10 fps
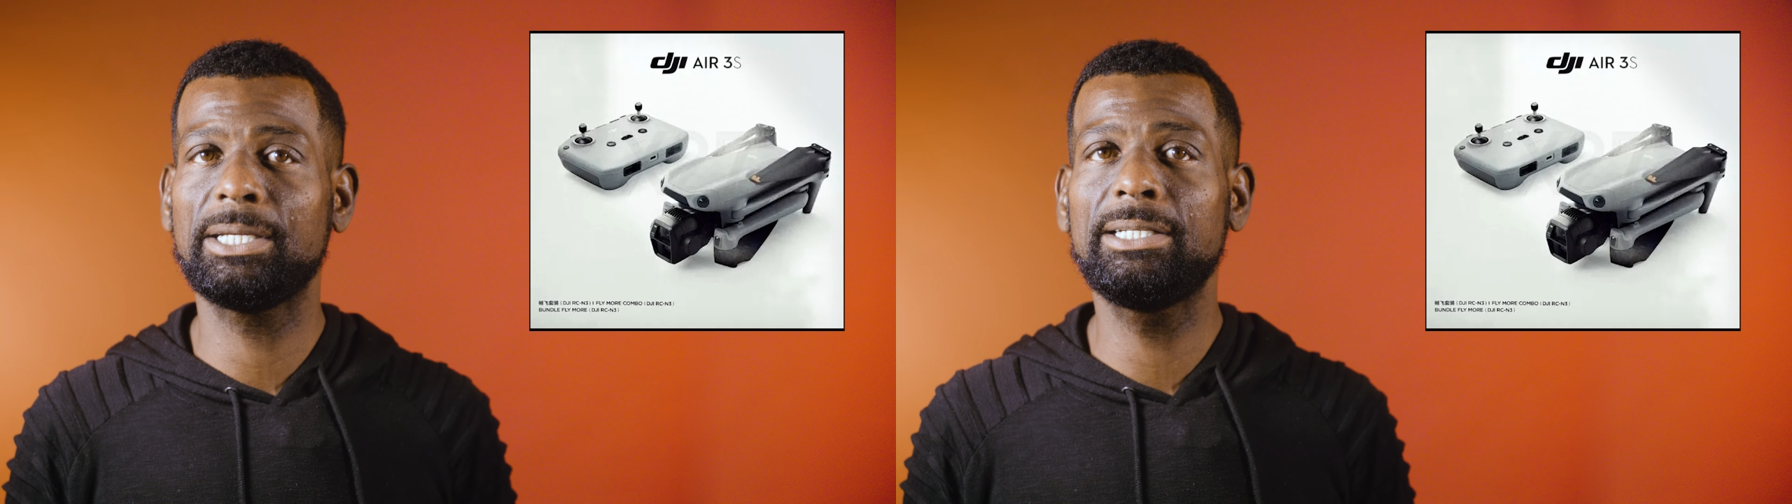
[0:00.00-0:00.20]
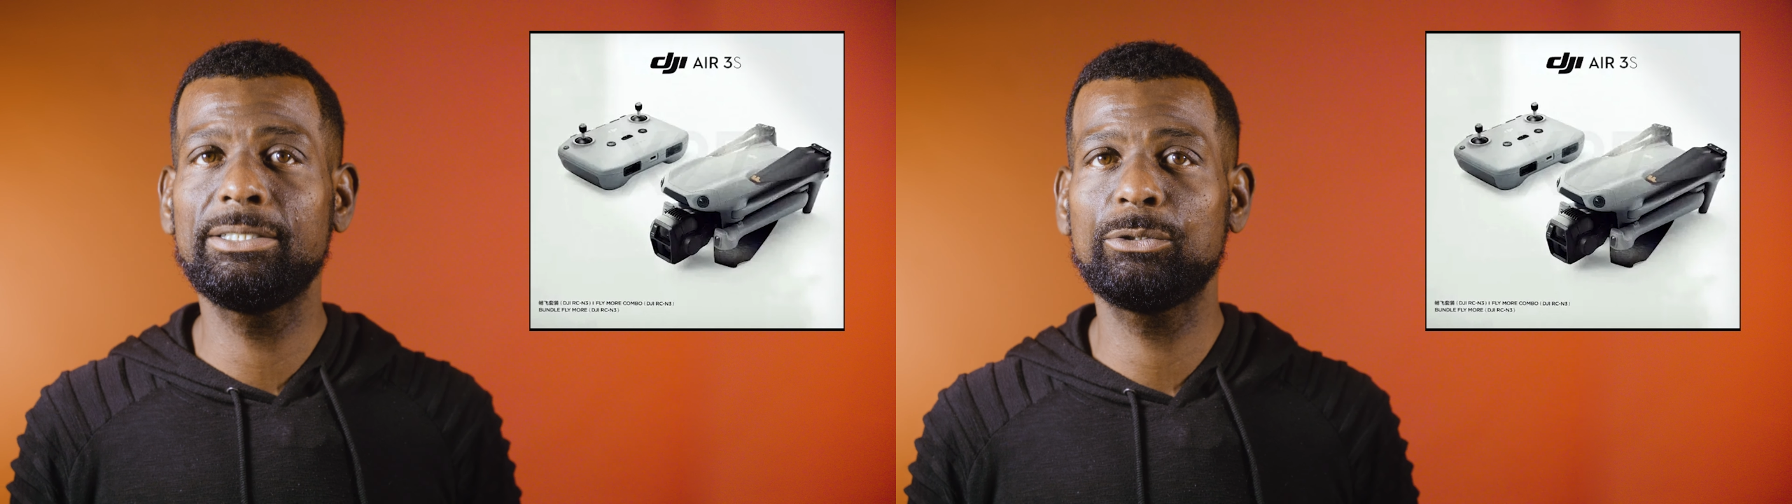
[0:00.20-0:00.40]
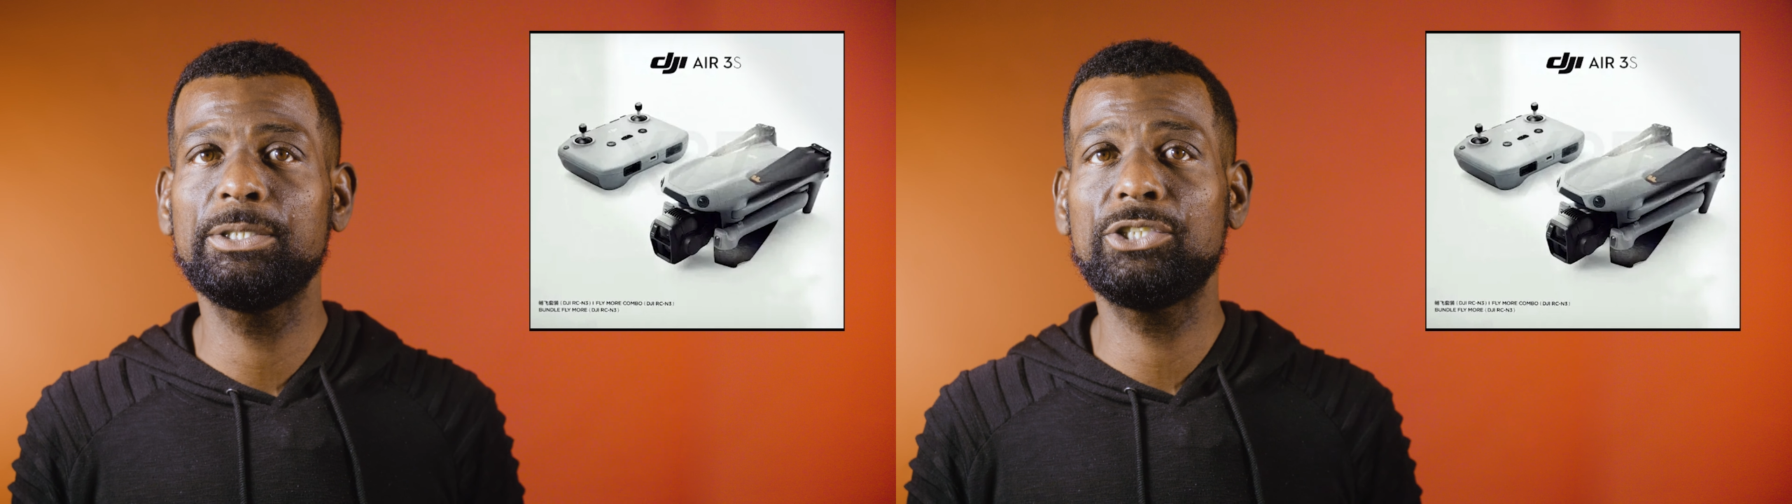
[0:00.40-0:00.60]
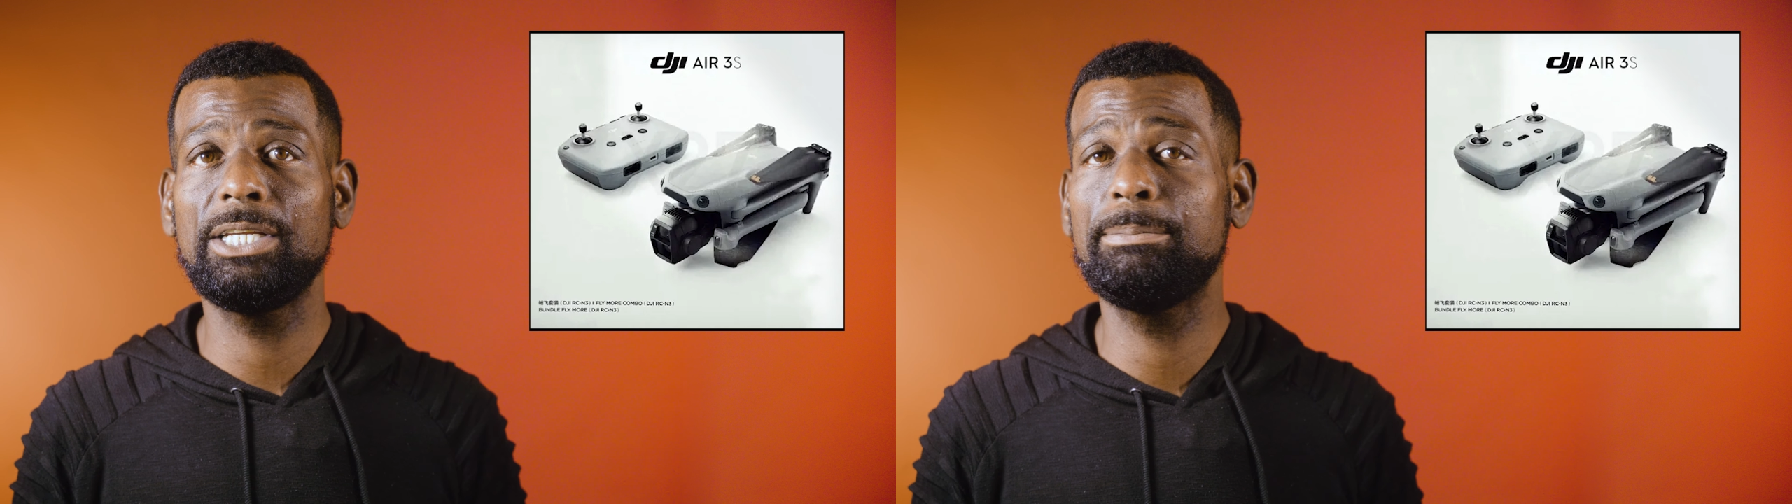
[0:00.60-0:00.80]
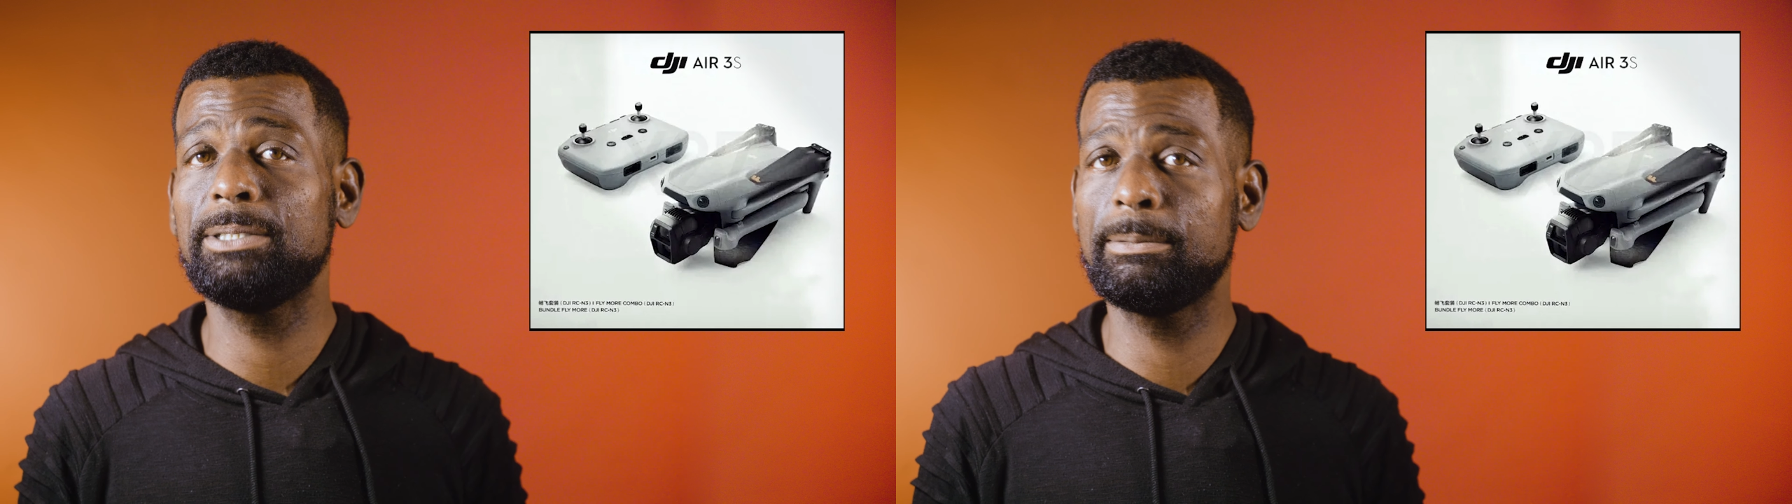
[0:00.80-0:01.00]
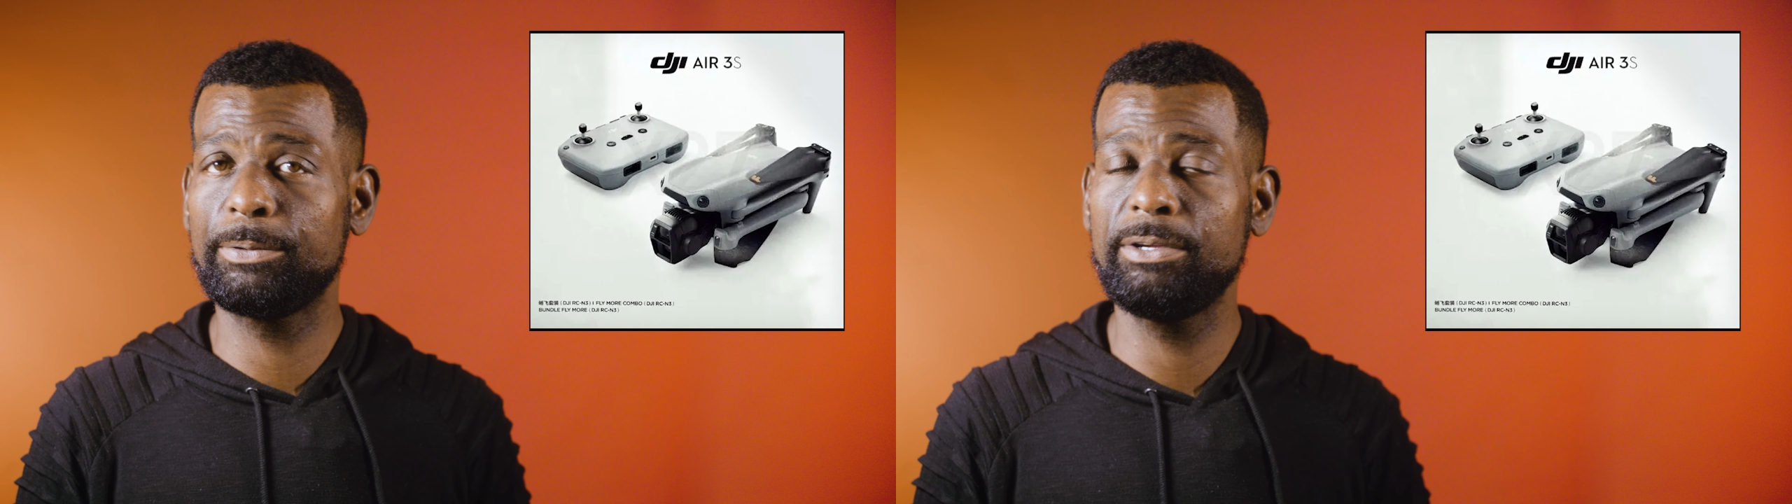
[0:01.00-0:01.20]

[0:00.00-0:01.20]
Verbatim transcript: be a little bit cheaper than the